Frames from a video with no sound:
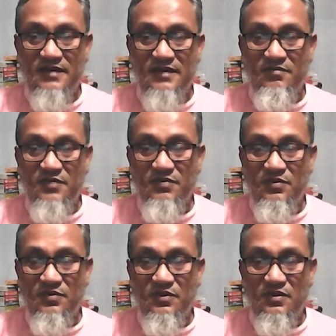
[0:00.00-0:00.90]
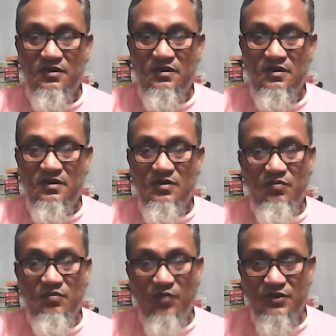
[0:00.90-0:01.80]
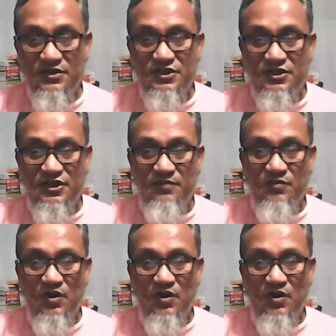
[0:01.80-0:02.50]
before possessive